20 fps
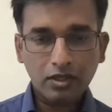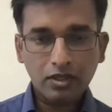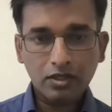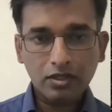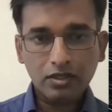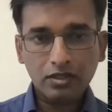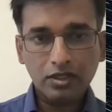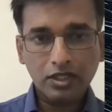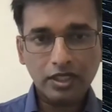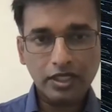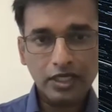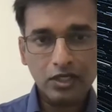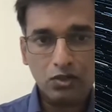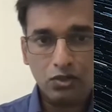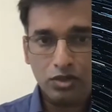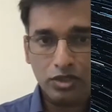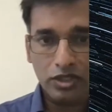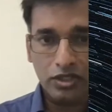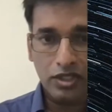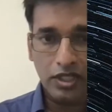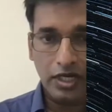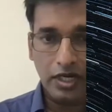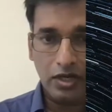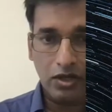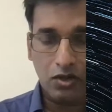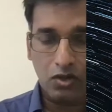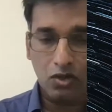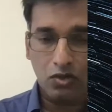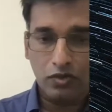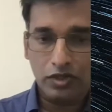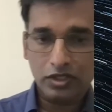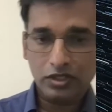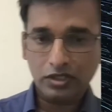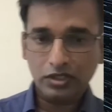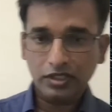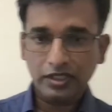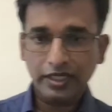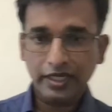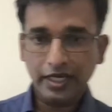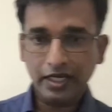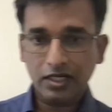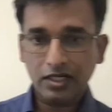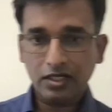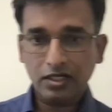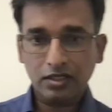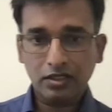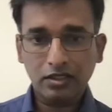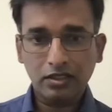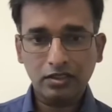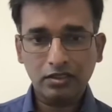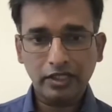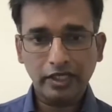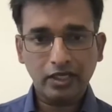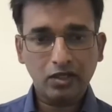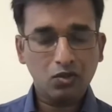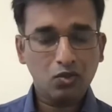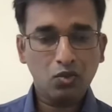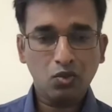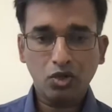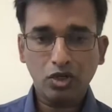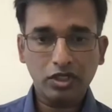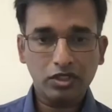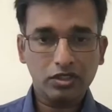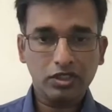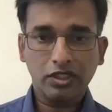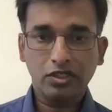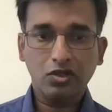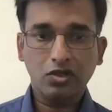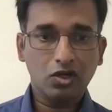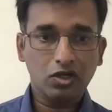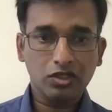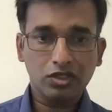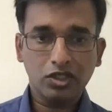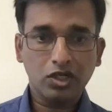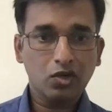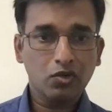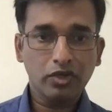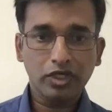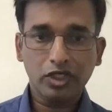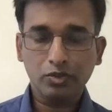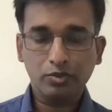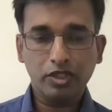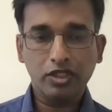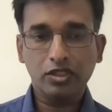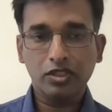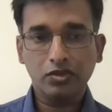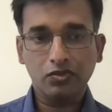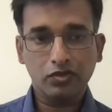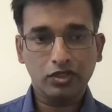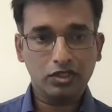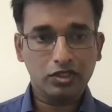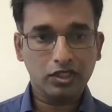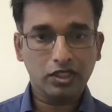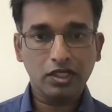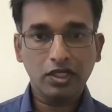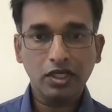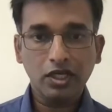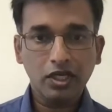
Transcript: The key question that I always get is like, what does it cost? How expensive is it?